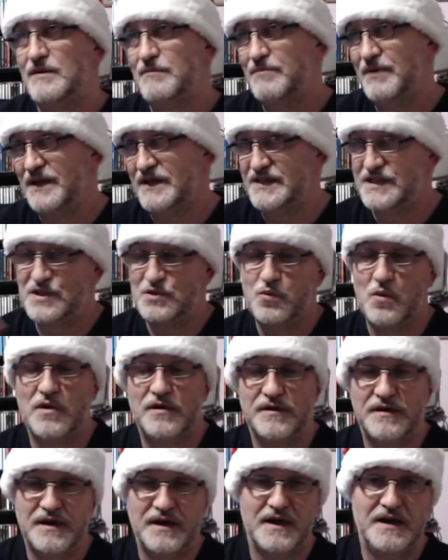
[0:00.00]
blitzed
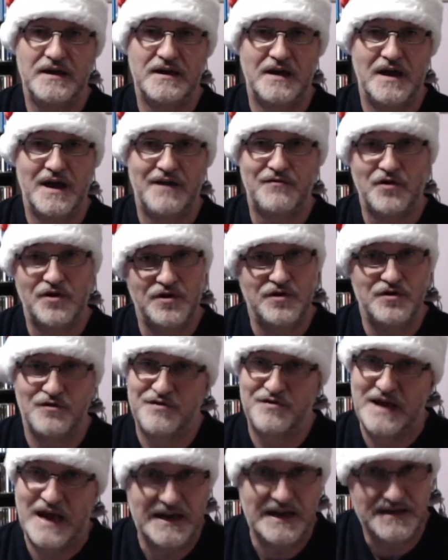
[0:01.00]
one day. I've got
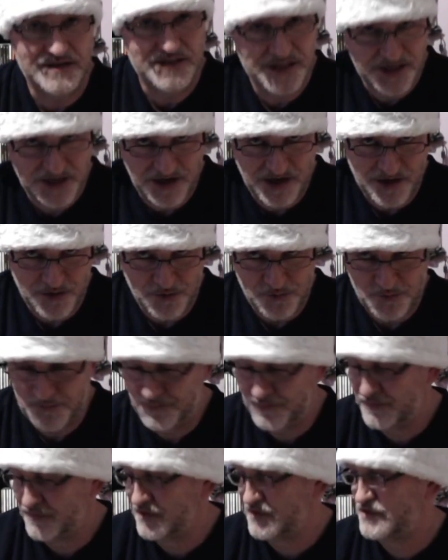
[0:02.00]
another 8 to go.
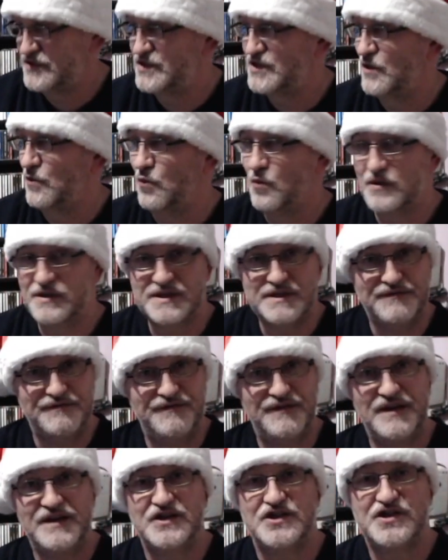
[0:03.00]
So once I
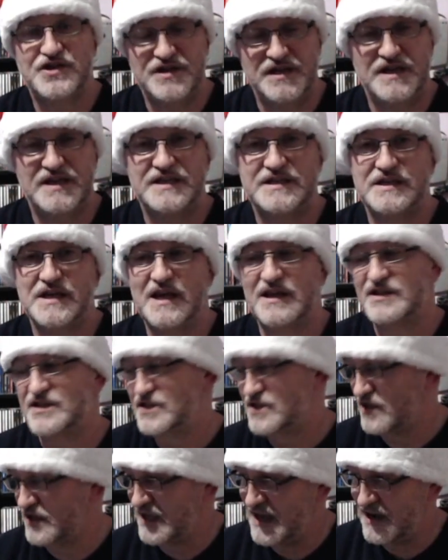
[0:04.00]
finish this, I'll
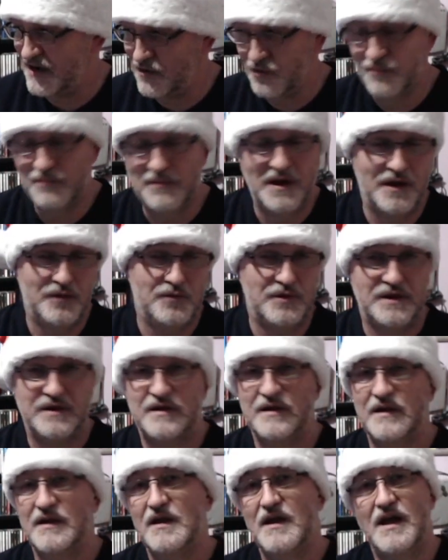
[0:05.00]
start getting it uploaded.
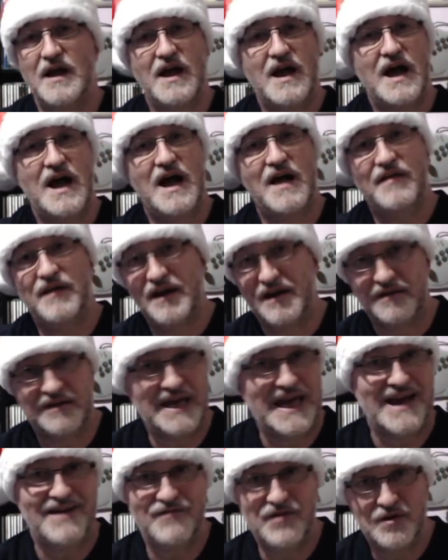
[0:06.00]
And then I'll
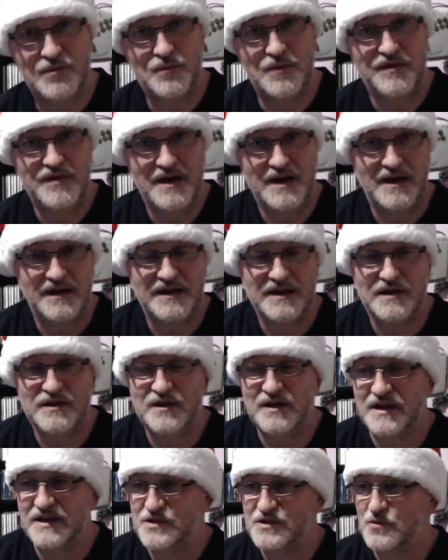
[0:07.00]
carry on with that and get you
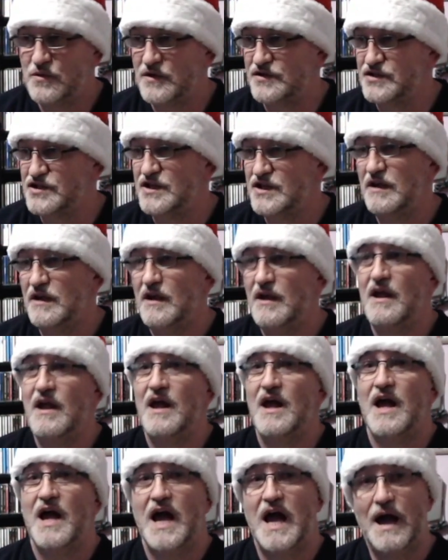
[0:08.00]
guys watched.
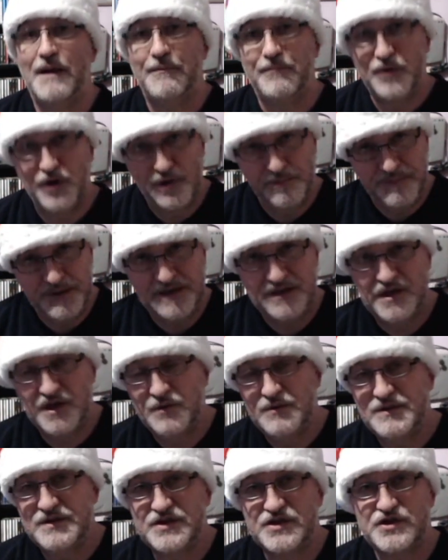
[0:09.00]
I'm going to be
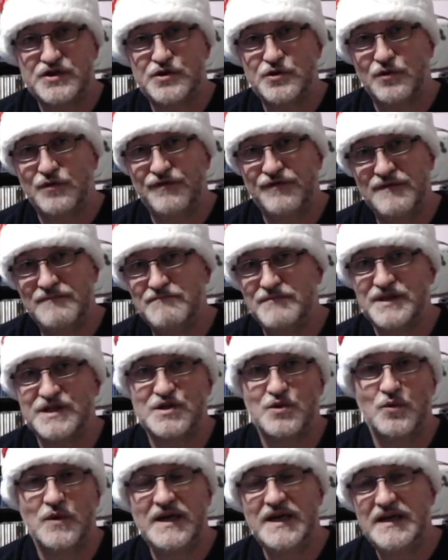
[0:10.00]
doing stuff in
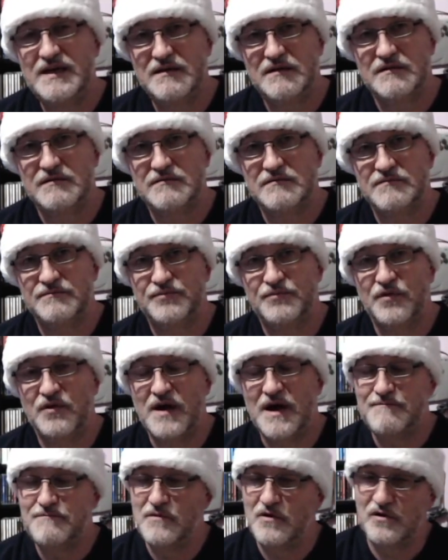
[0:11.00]
between, but
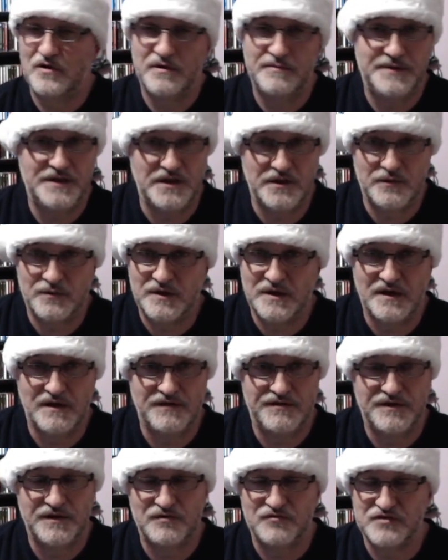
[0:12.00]
I'm not going to be doing
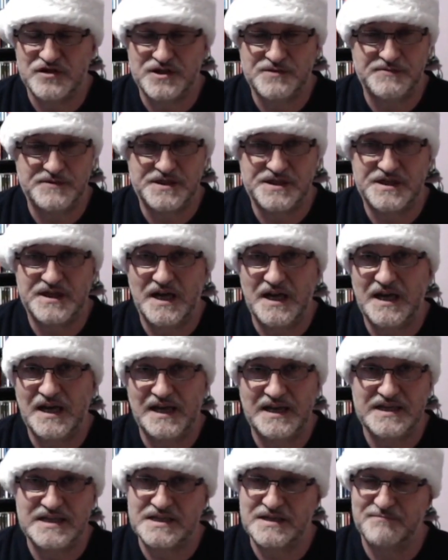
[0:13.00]
anything Christmas Day. At
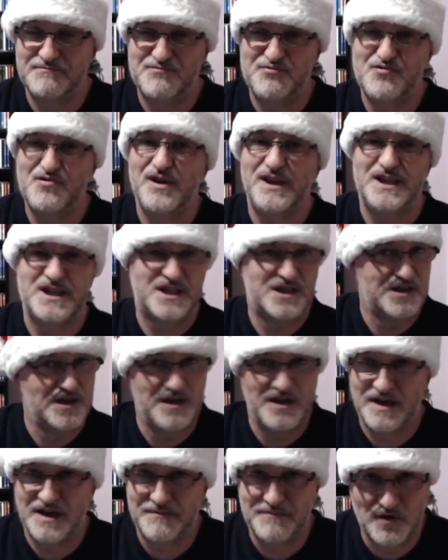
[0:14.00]
least I'm pretty
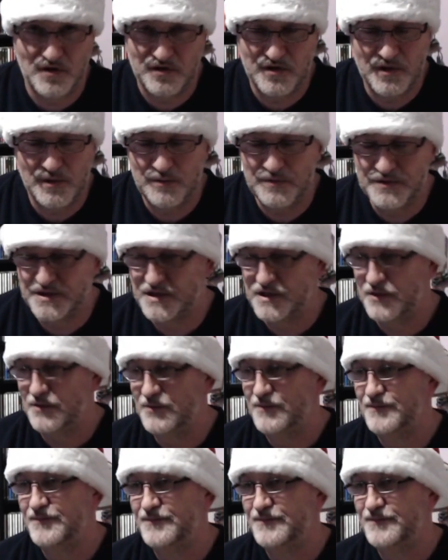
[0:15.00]
certain I'm not going to.